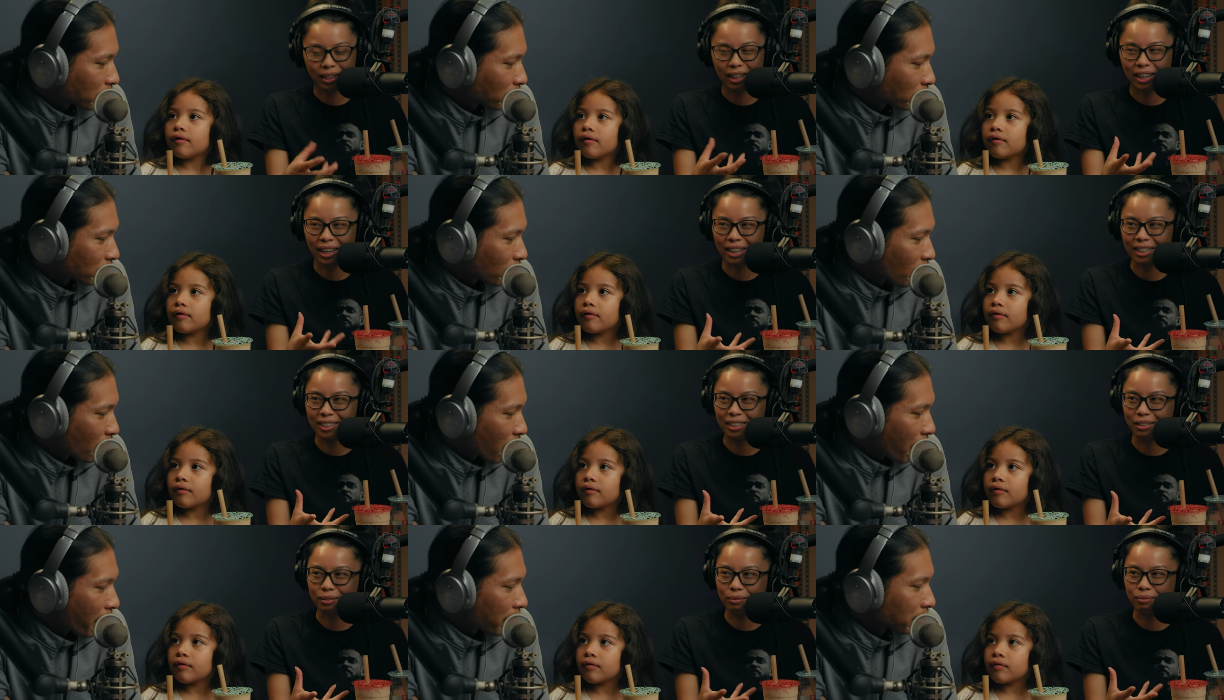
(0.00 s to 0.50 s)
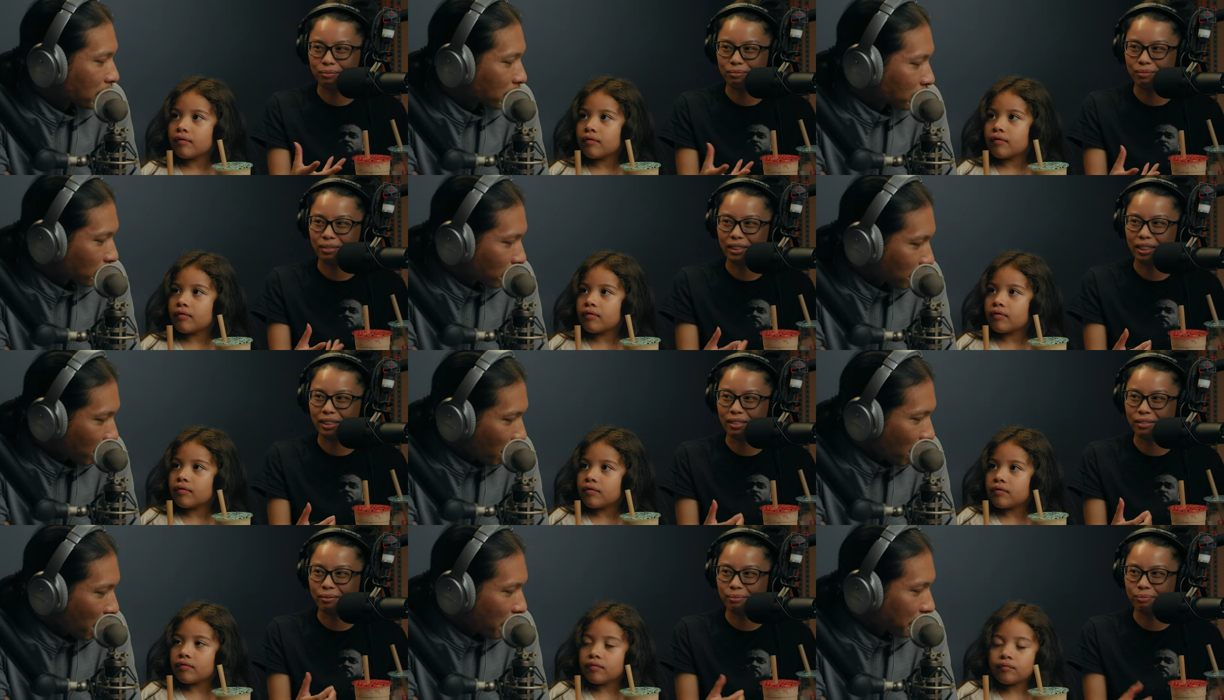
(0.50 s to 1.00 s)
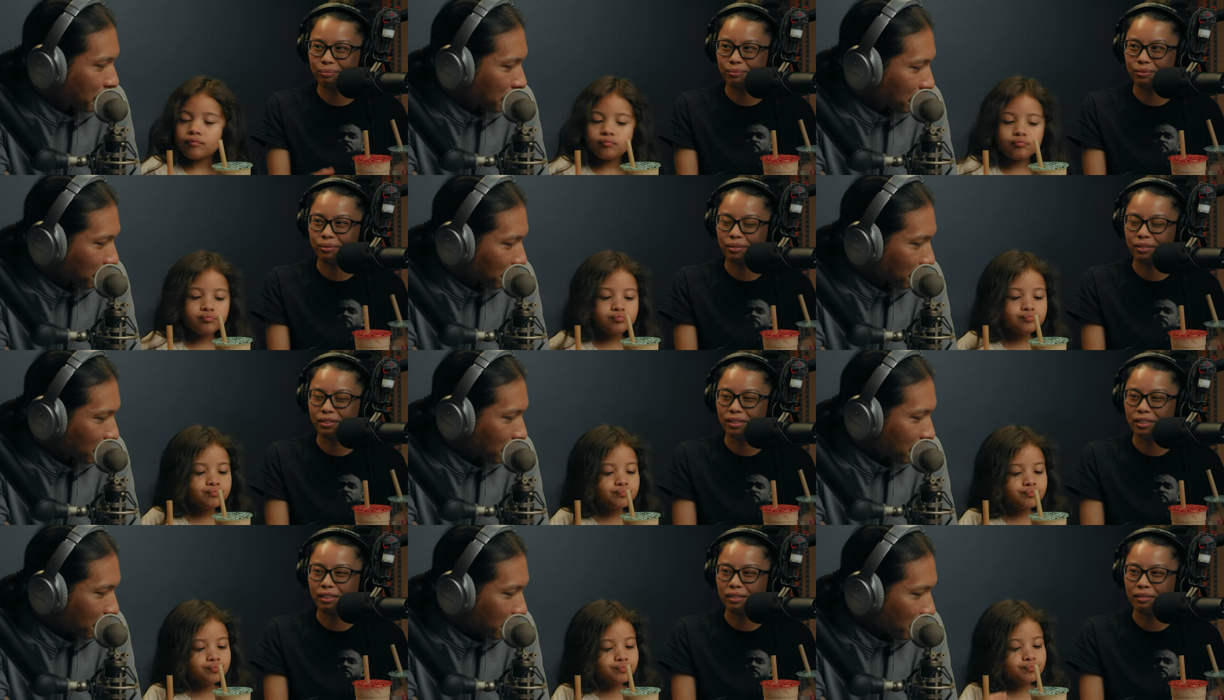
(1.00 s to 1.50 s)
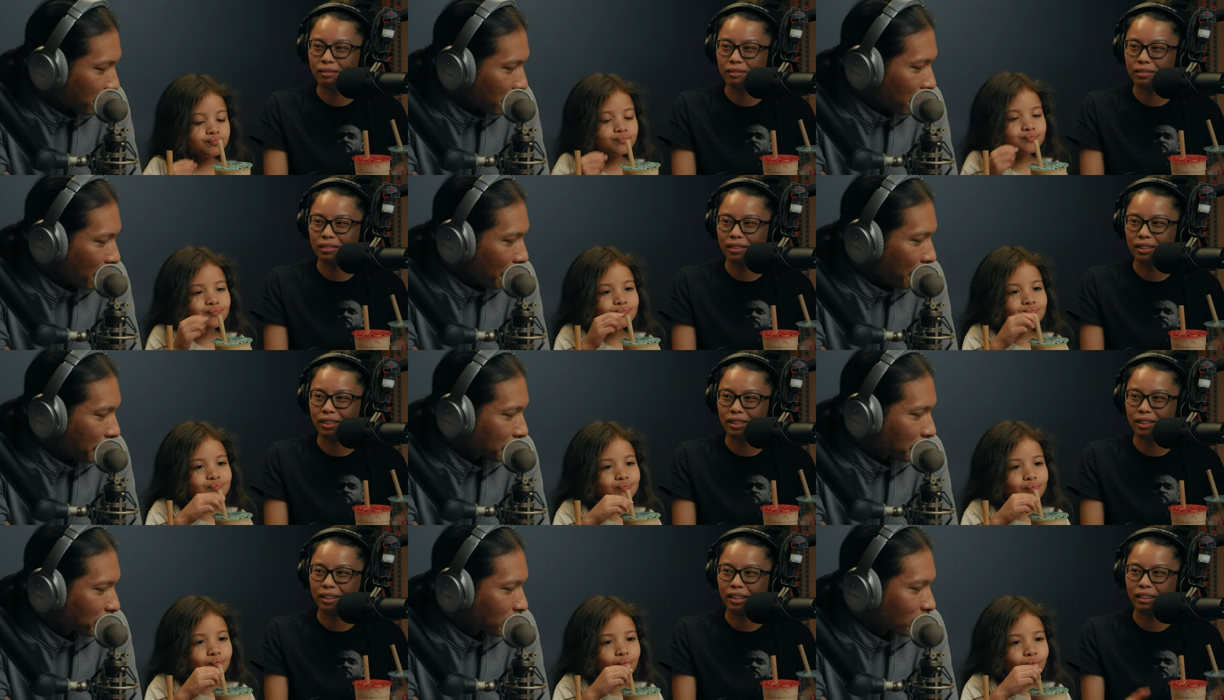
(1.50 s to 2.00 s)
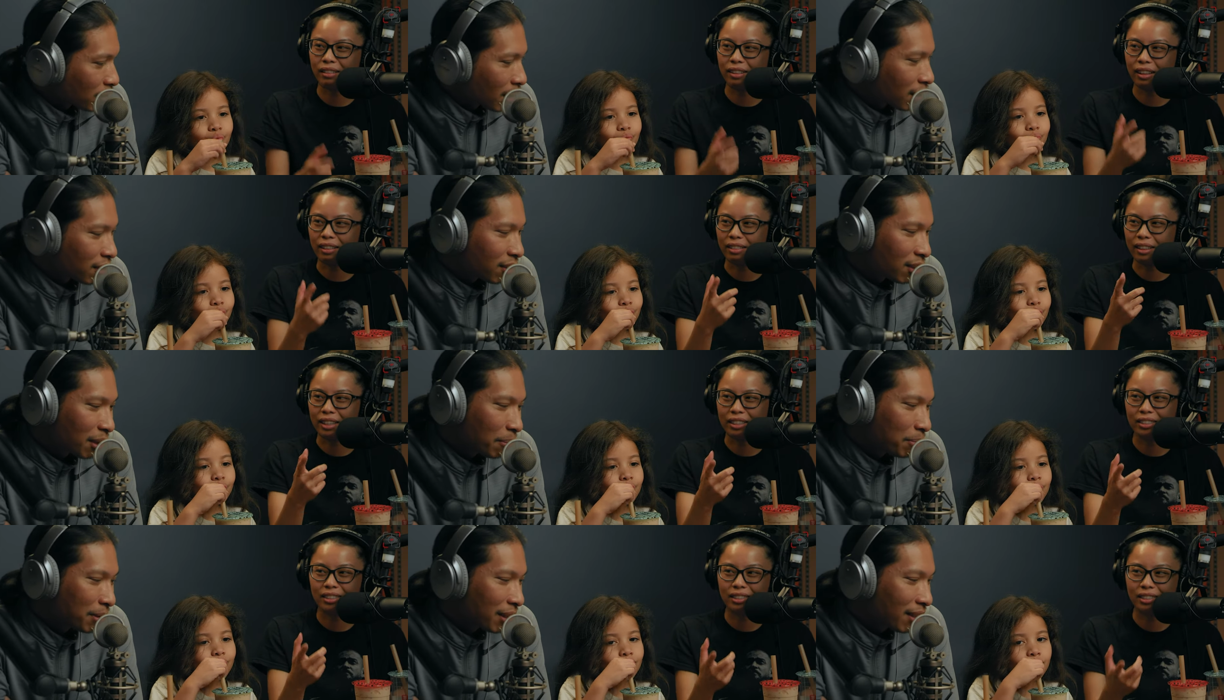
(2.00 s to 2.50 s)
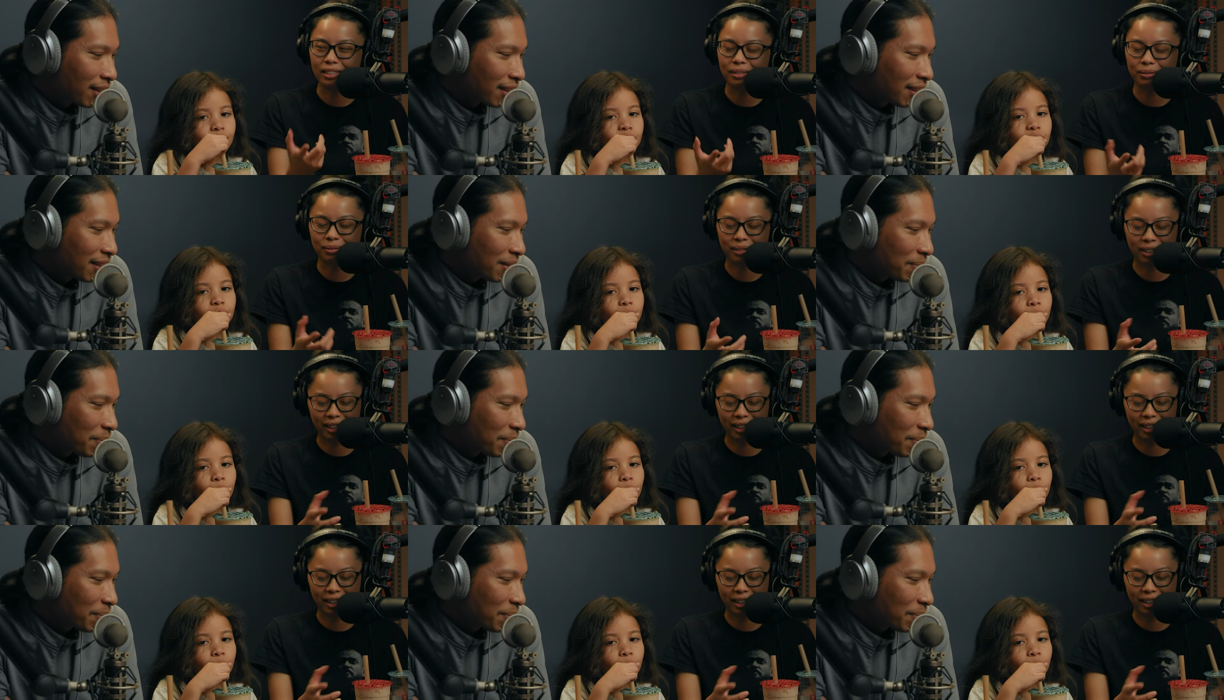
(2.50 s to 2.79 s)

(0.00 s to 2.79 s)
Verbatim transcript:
Speaker 1: kind of thing. There's something